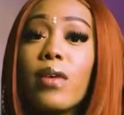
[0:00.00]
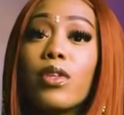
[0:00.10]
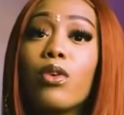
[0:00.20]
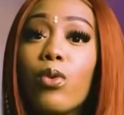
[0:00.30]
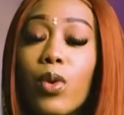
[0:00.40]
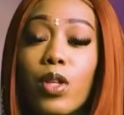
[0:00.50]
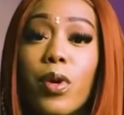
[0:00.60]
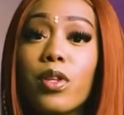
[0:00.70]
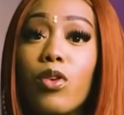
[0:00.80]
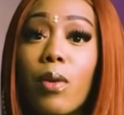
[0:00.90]
We didn't even do what we were
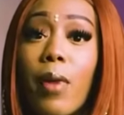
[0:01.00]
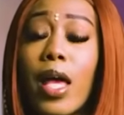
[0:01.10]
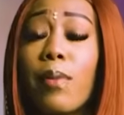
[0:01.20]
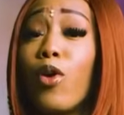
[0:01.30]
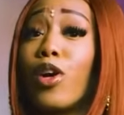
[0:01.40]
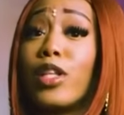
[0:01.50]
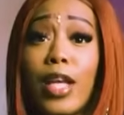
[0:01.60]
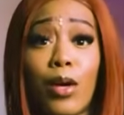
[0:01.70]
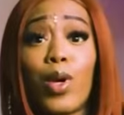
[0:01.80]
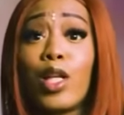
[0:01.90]
supposed to do in Miami, or
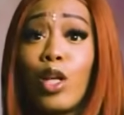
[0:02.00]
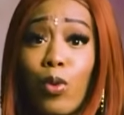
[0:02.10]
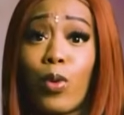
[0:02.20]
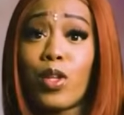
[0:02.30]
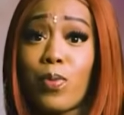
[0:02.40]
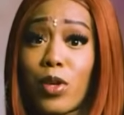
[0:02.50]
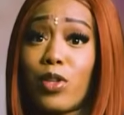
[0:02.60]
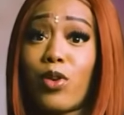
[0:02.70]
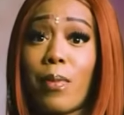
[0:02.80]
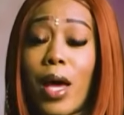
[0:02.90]
did we do what we were supposed
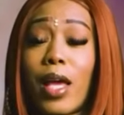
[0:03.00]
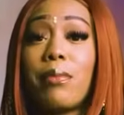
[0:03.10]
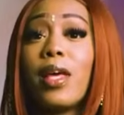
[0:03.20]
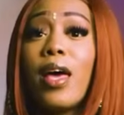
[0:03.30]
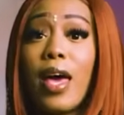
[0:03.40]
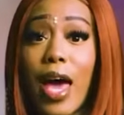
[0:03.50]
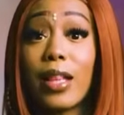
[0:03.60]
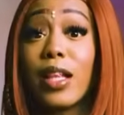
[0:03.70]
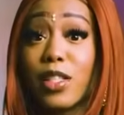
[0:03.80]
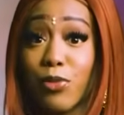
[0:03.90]
to do in Miami
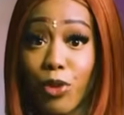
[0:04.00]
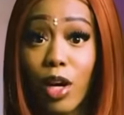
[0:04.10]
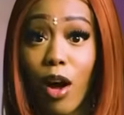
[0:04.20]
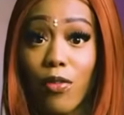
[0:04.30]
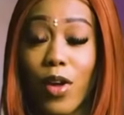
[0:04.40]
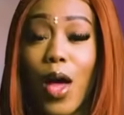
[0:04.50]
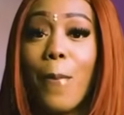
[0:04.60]
at this freak-off?